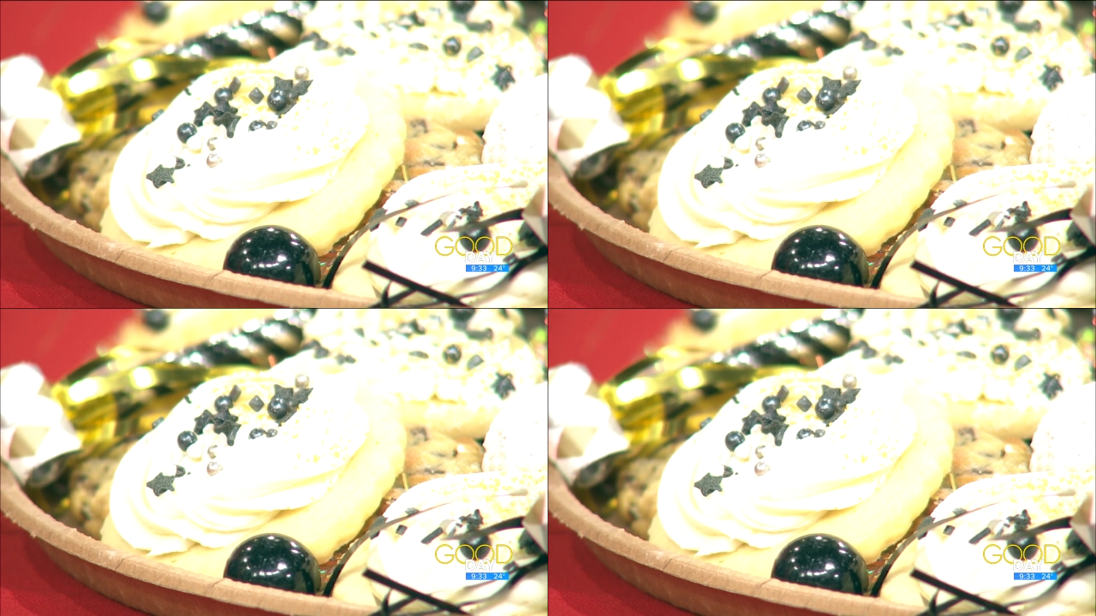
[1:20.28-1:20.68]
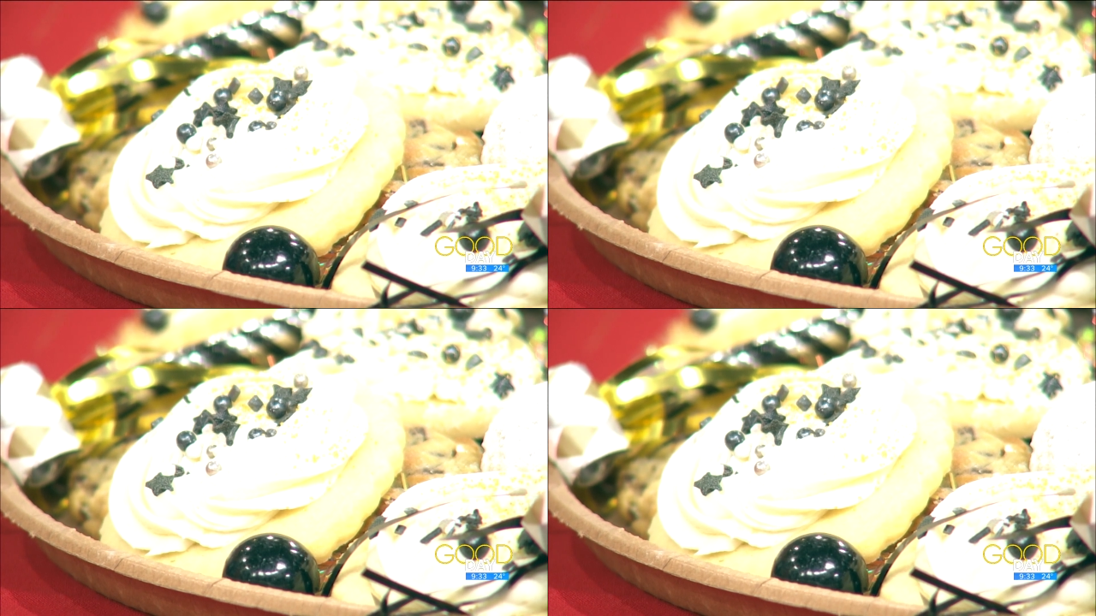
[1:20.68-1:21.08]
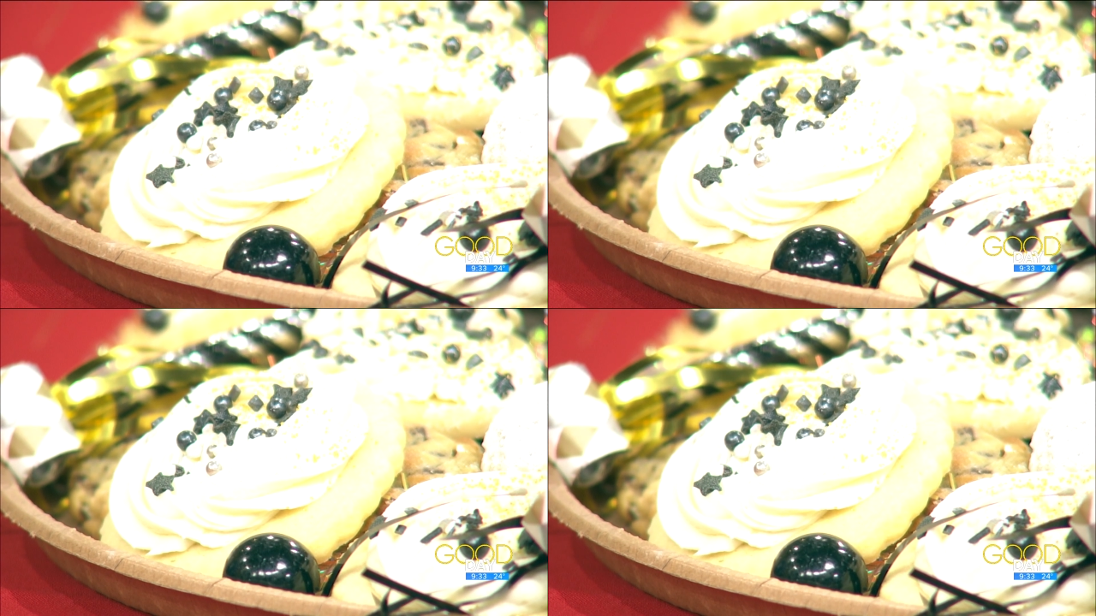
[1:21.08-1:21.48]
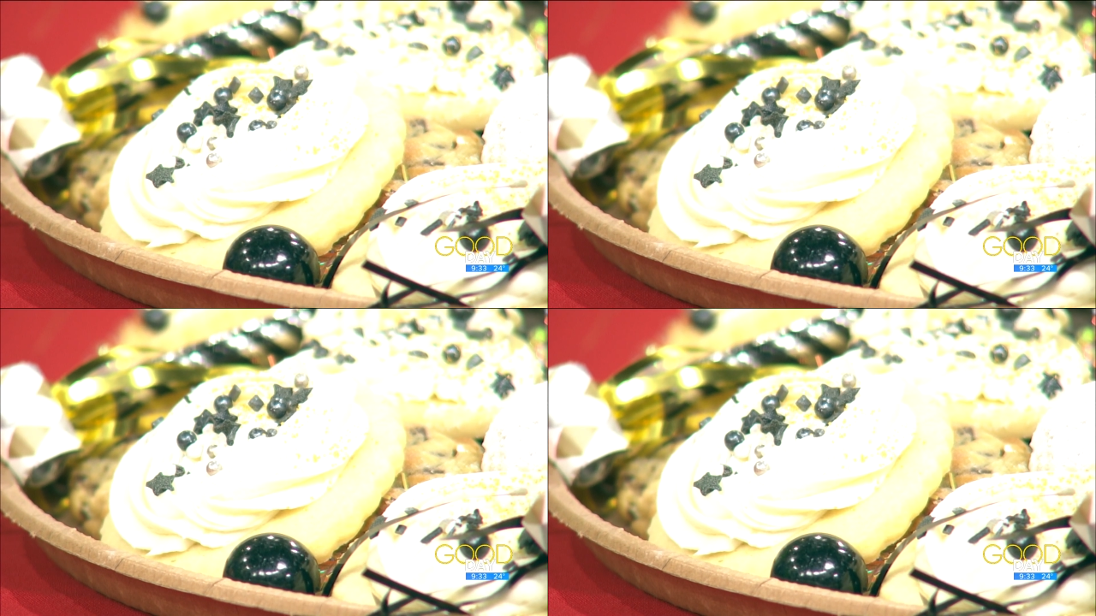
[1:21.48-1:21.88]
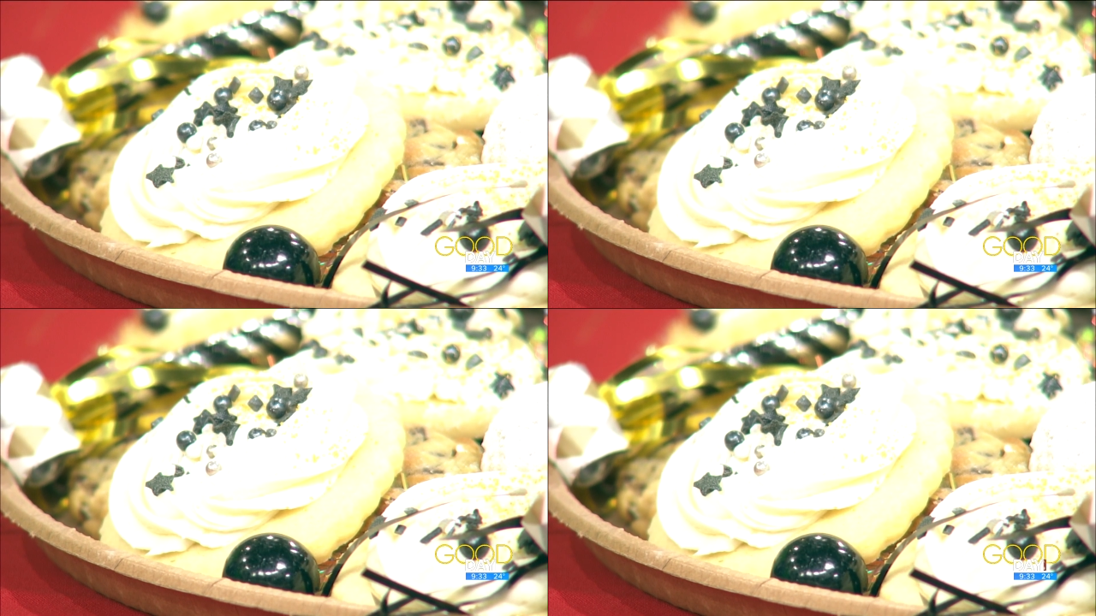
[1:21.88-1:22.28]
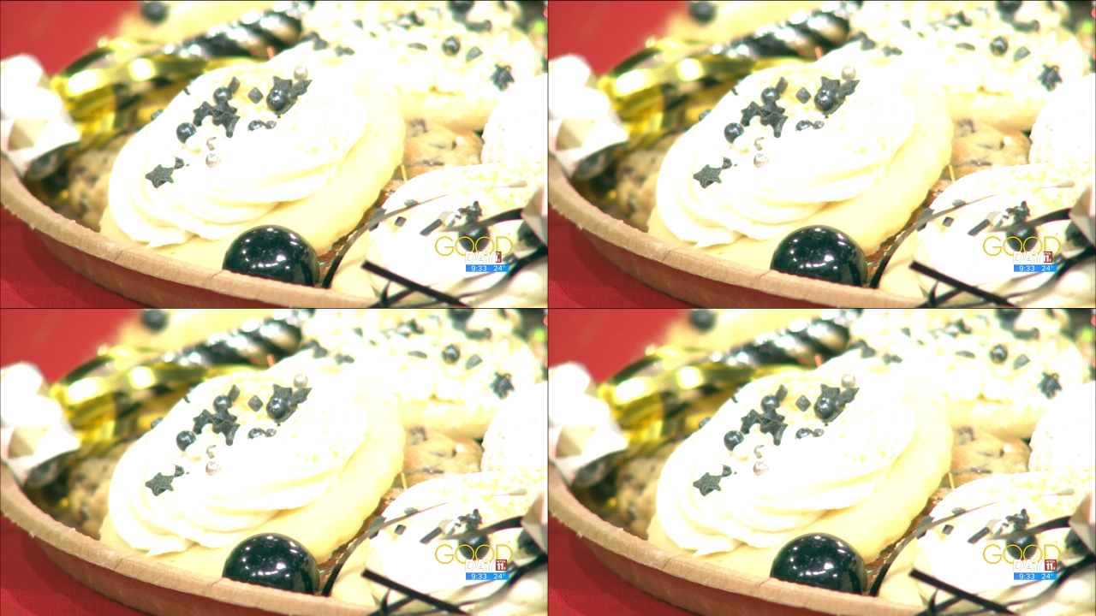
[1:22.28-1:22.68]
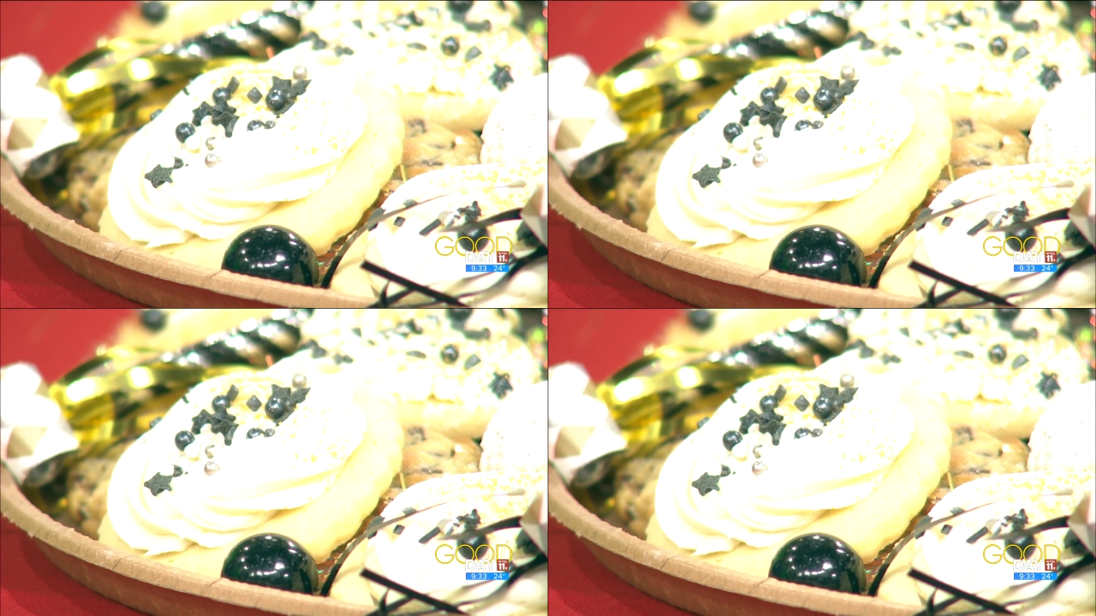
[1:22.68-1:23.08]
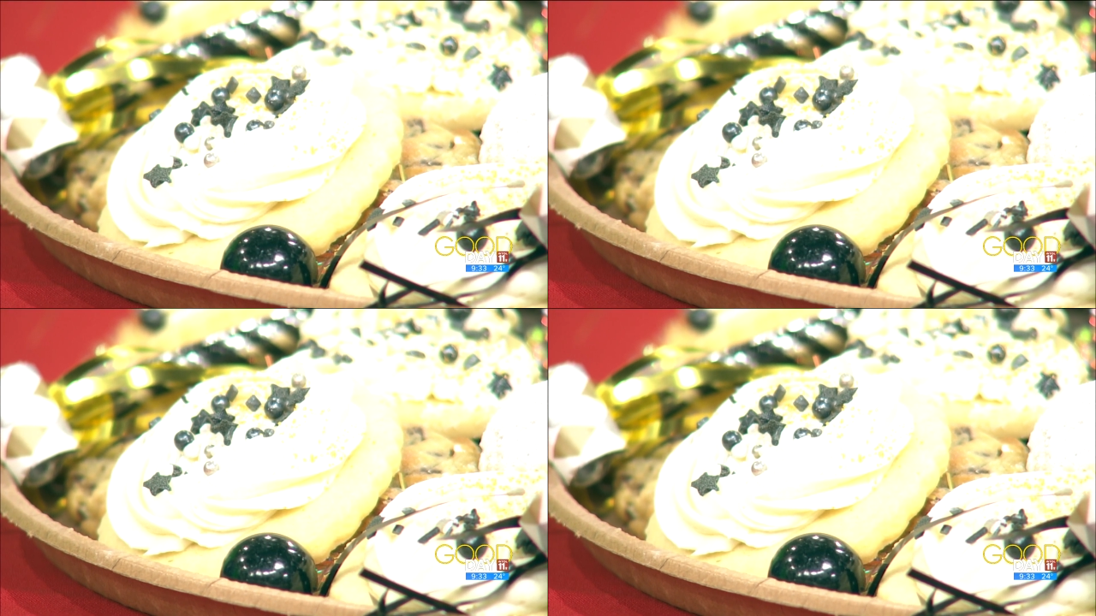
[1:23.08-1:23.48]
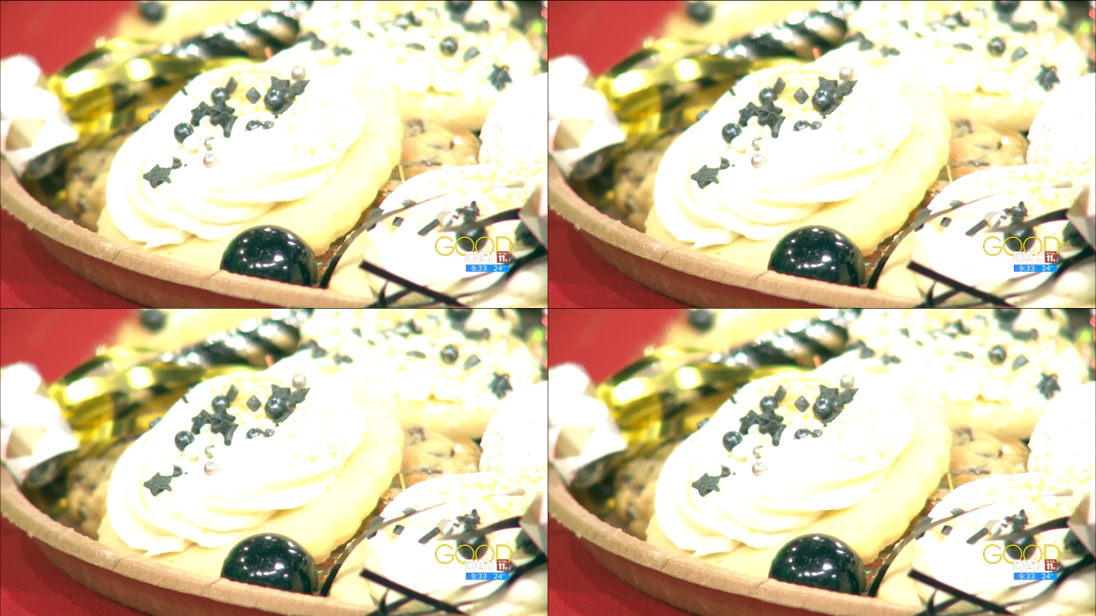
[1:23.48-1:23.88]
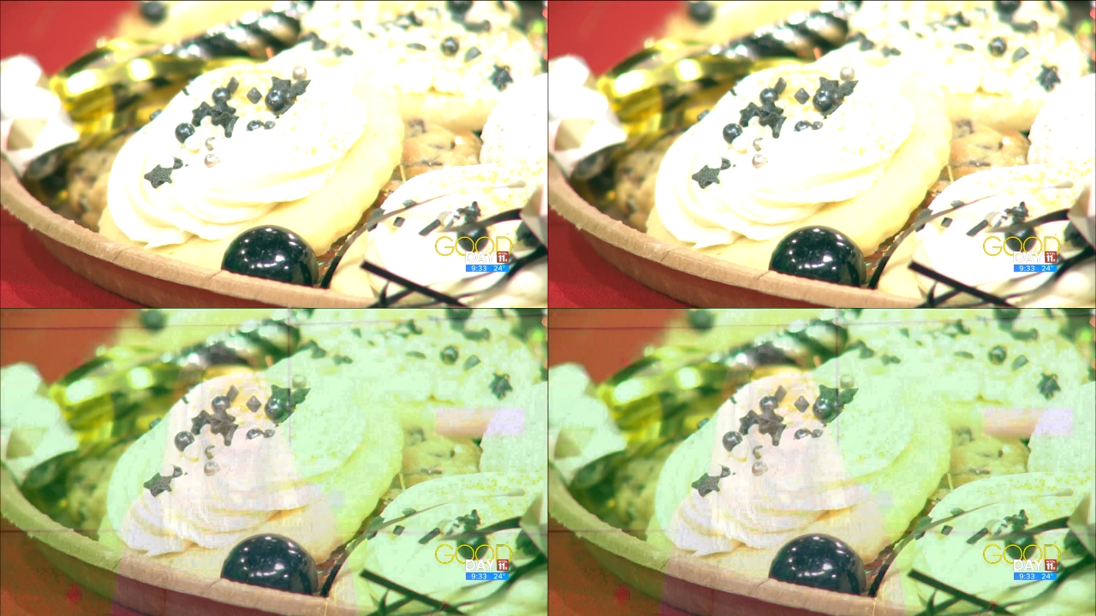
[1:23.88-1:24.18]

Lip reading: Nobody's mouth can be seen.